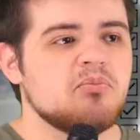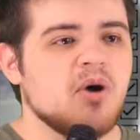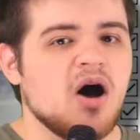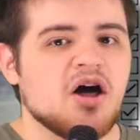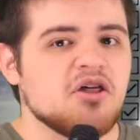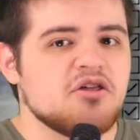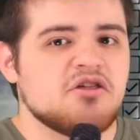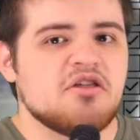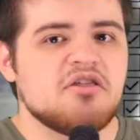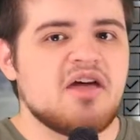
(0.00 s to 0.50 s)

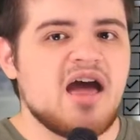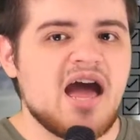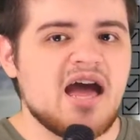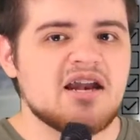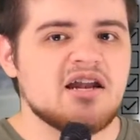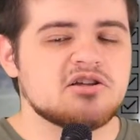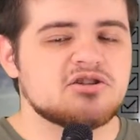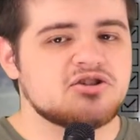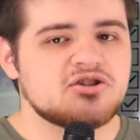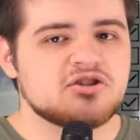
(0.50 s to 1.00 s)
other than
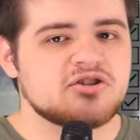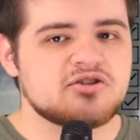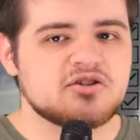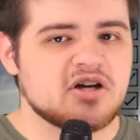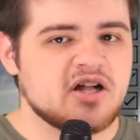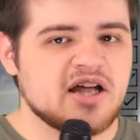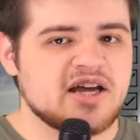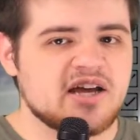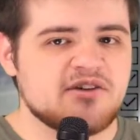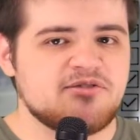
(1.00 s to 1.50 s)
that, it's just
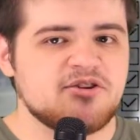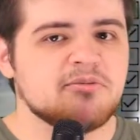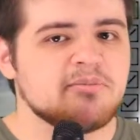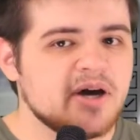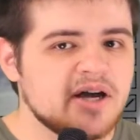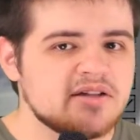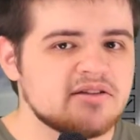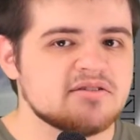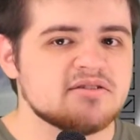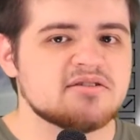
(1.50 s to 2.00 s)
click a few
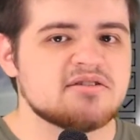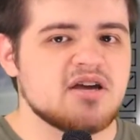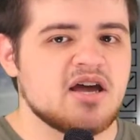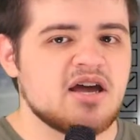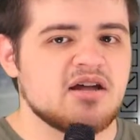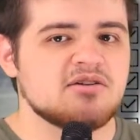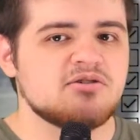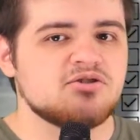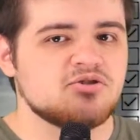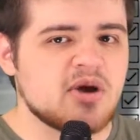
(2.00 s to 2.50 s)
buttons
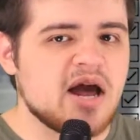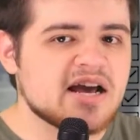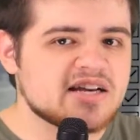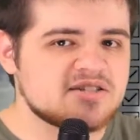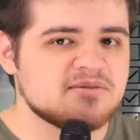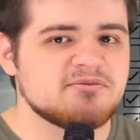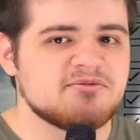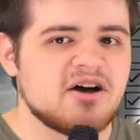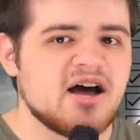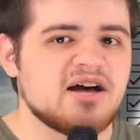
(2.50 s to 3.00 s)
and drag
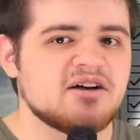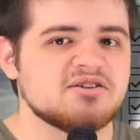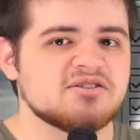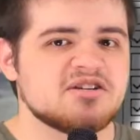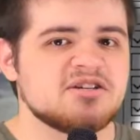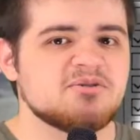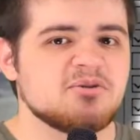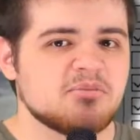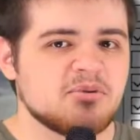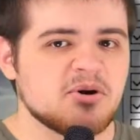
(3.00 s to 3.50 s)
some files
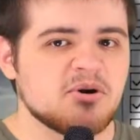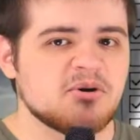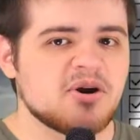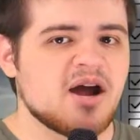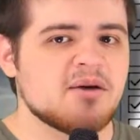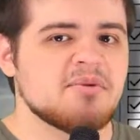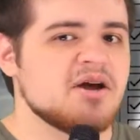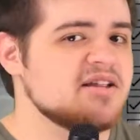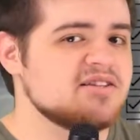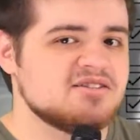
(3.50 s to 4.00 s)
into a
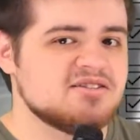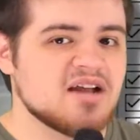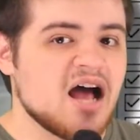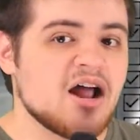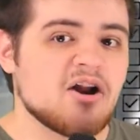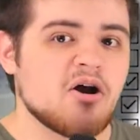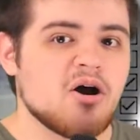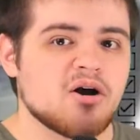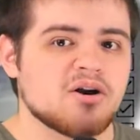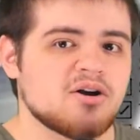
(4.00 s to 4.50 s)
program. It's
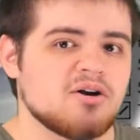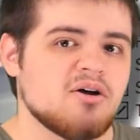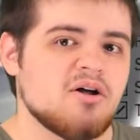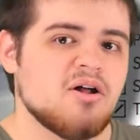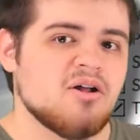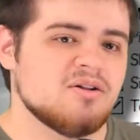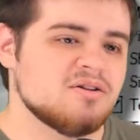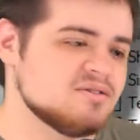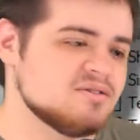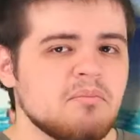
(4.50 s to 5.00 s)
not hard at
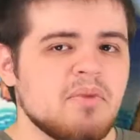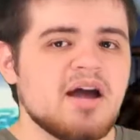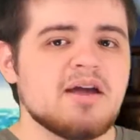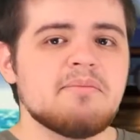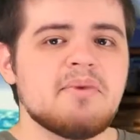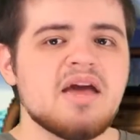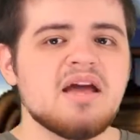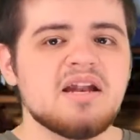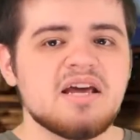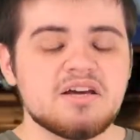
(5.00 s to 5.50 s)
all. My
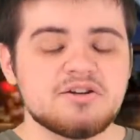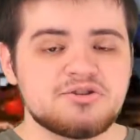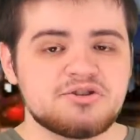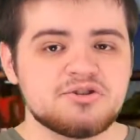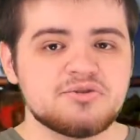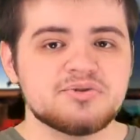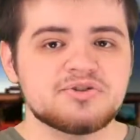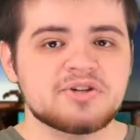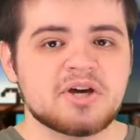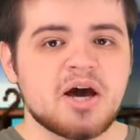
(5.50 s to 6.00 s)
main
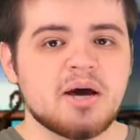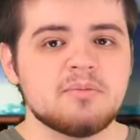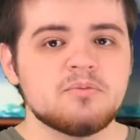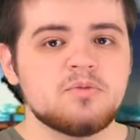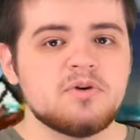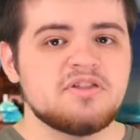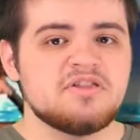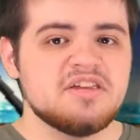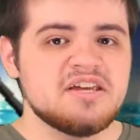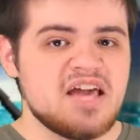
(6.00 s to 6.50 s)
issues
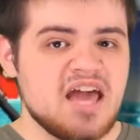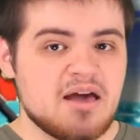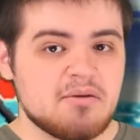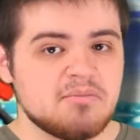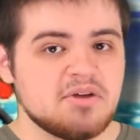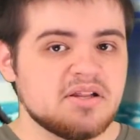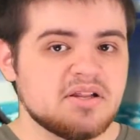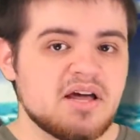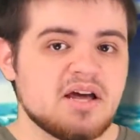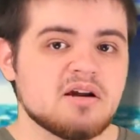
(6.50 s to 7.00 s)
come with the
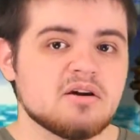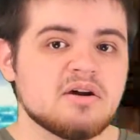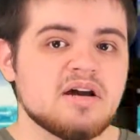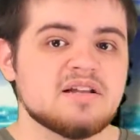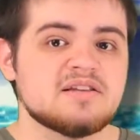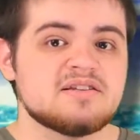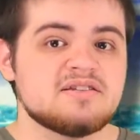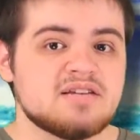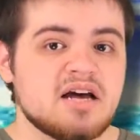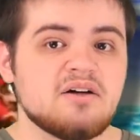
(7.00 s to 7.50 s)
emulator
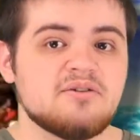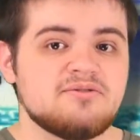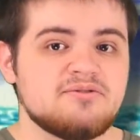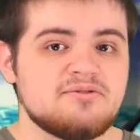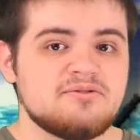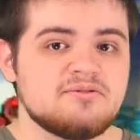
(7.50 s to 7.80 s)
itself.